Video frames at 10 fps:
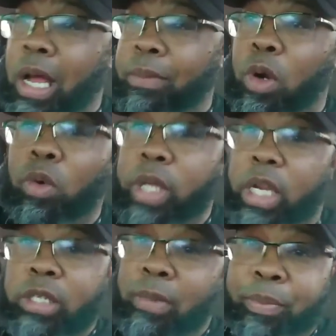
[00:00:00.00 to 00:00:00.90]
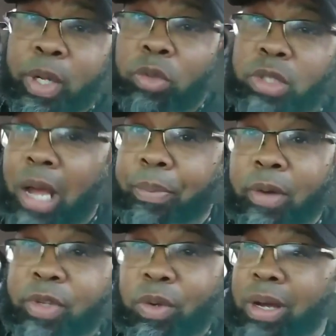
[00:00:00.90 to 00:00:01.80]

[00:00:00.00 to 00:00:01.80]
I'm gonna catch them. I'm gonna be on top of it.